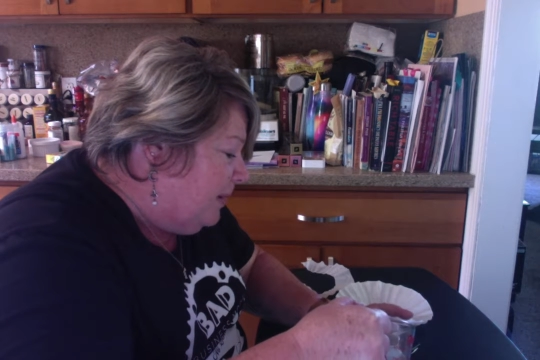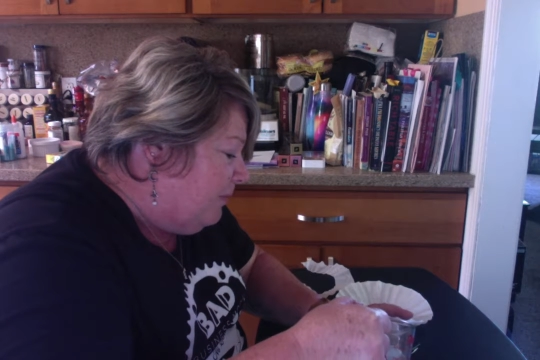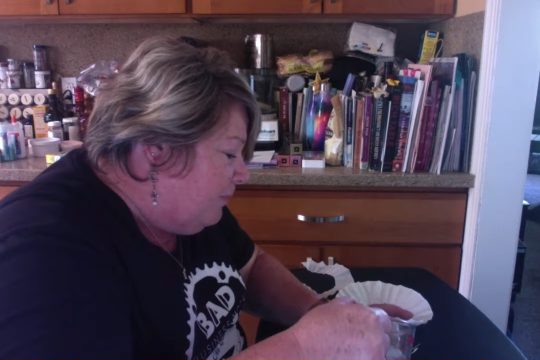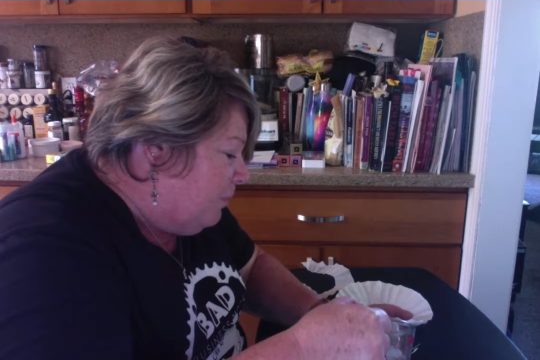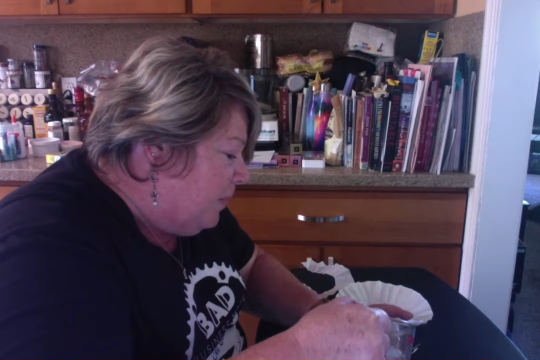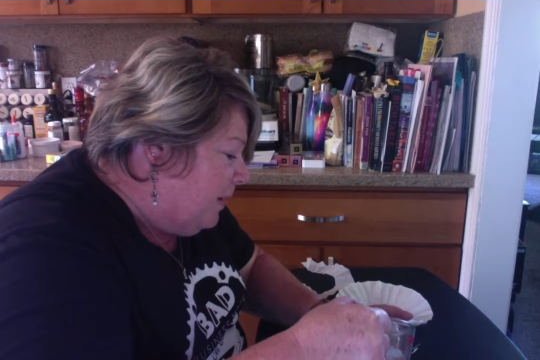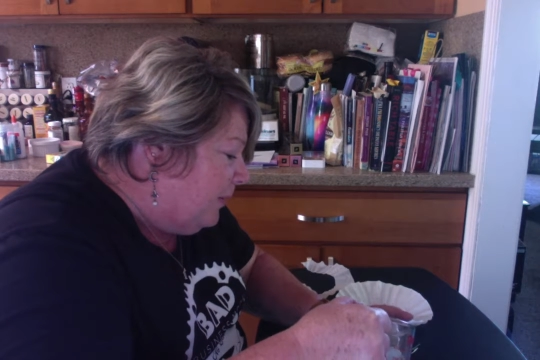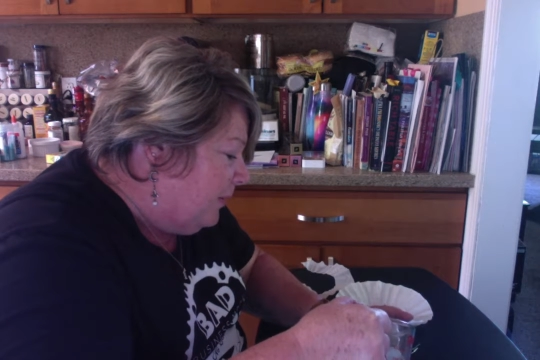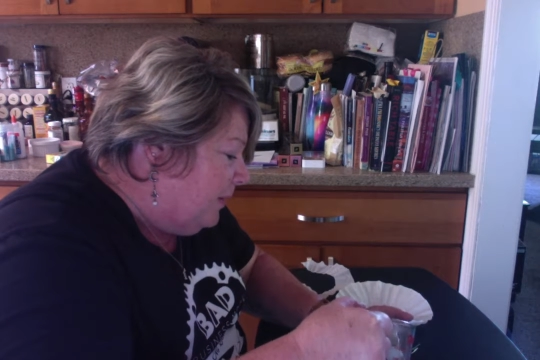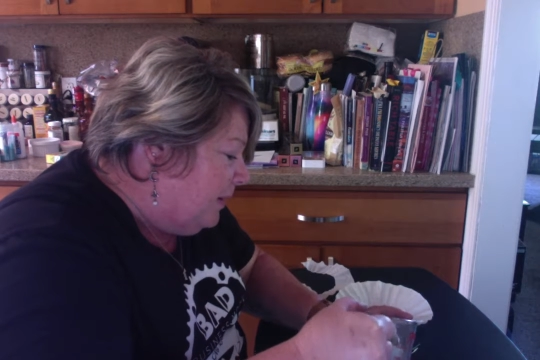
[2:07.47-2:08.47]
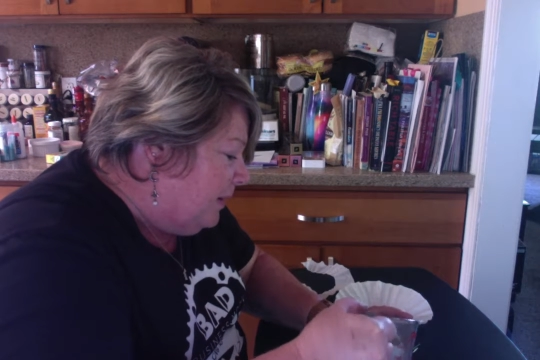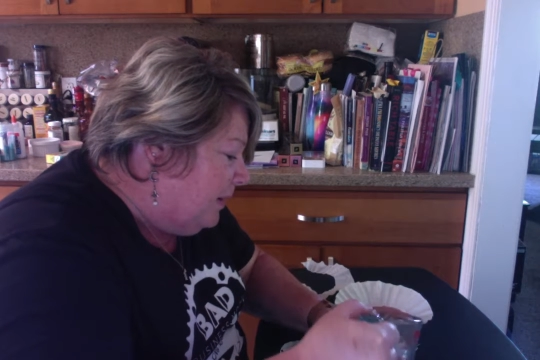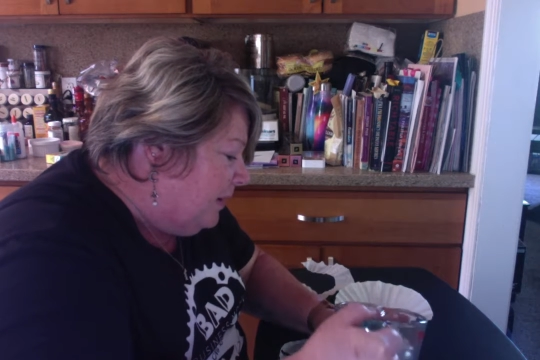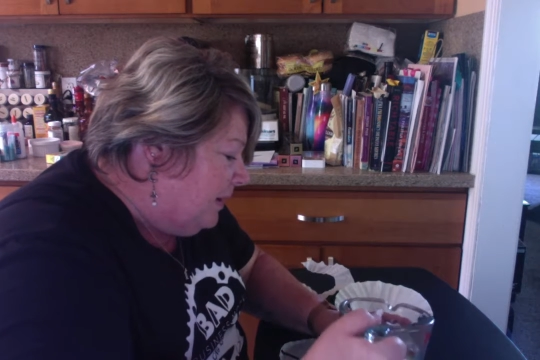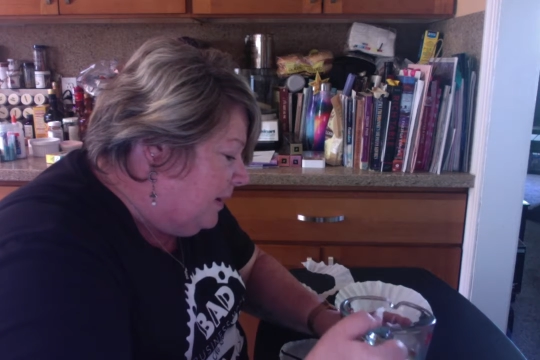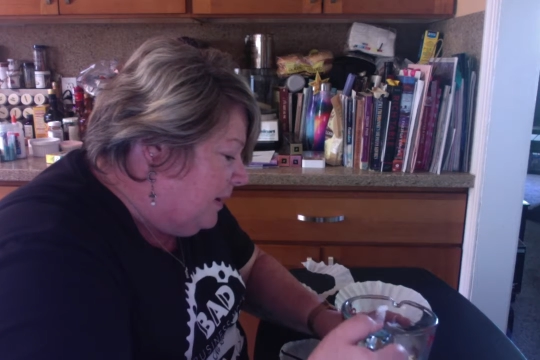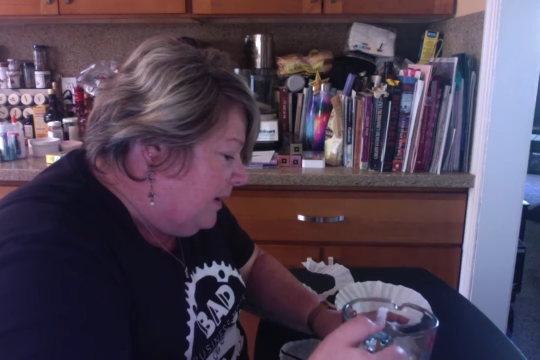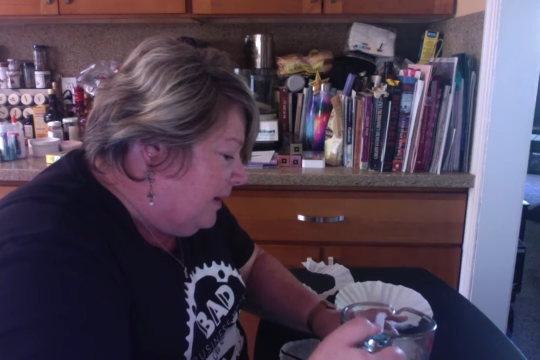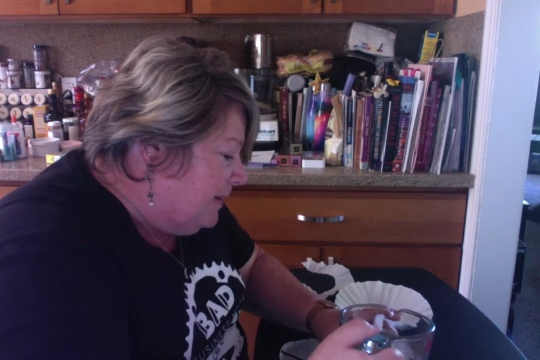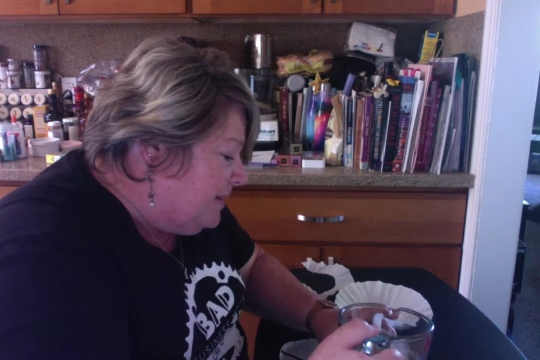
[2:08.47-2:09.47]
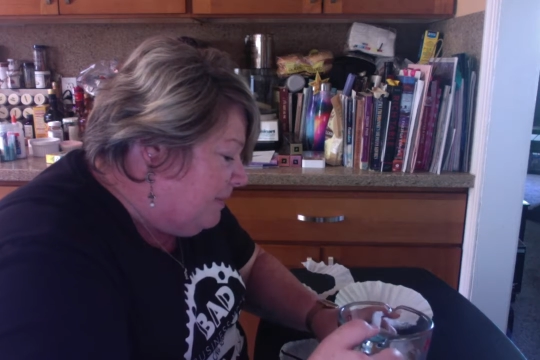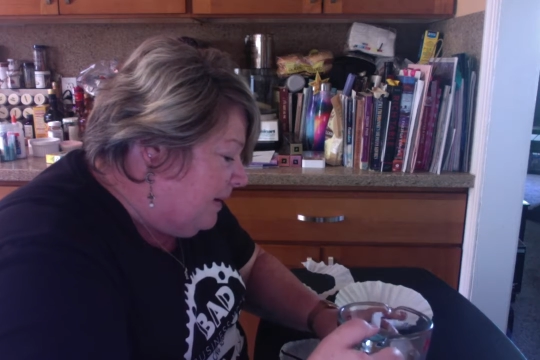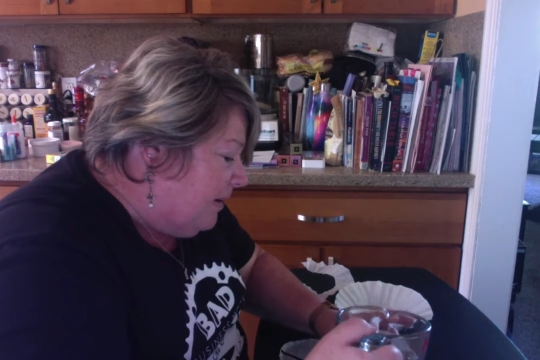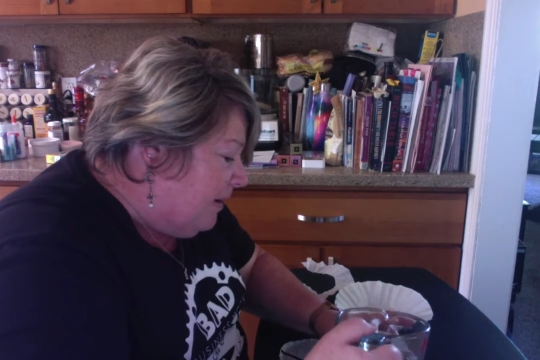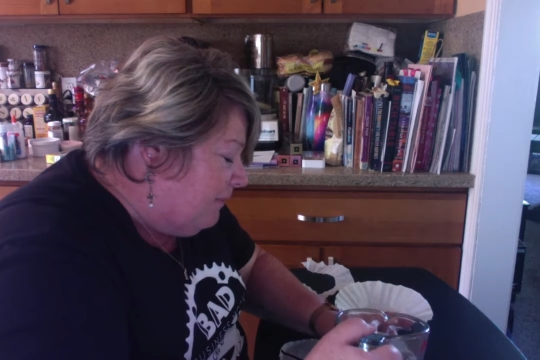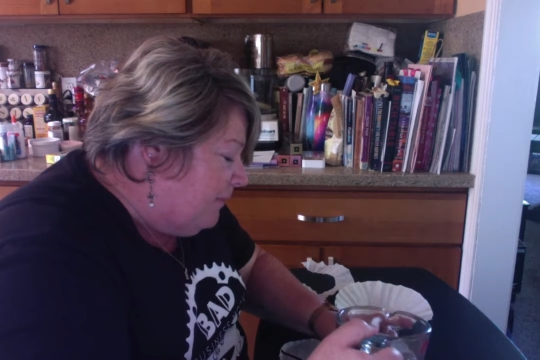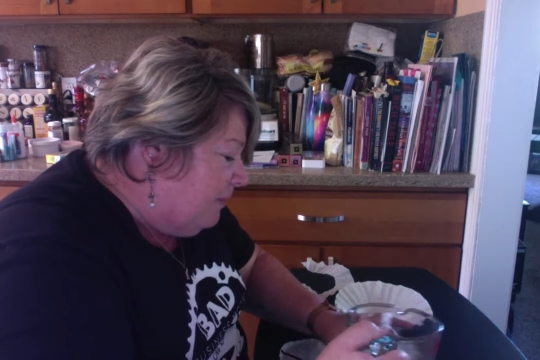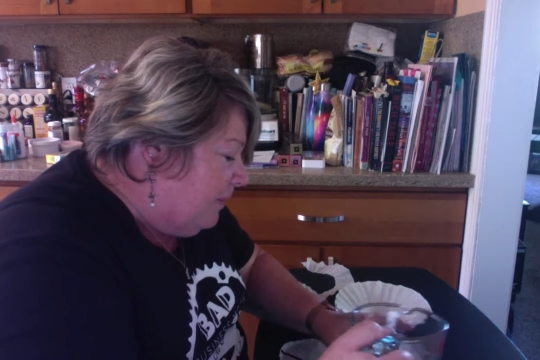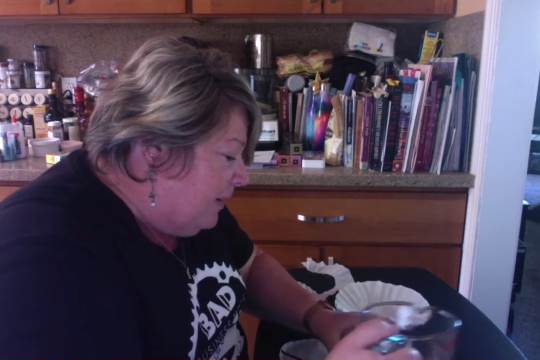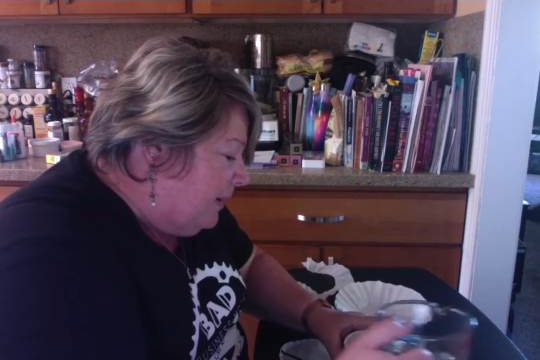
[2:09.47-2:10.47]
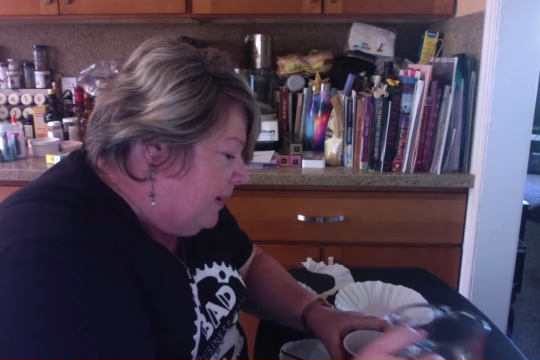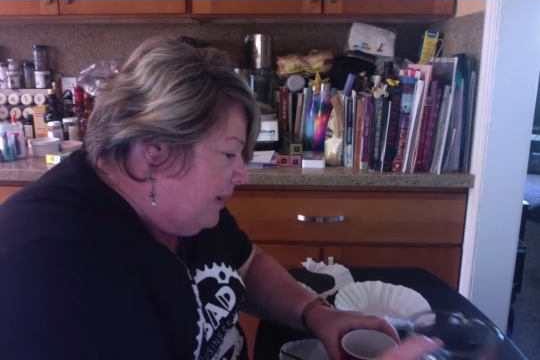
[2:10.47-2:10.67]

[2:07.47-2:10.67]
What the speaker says: of water into my coffee mug.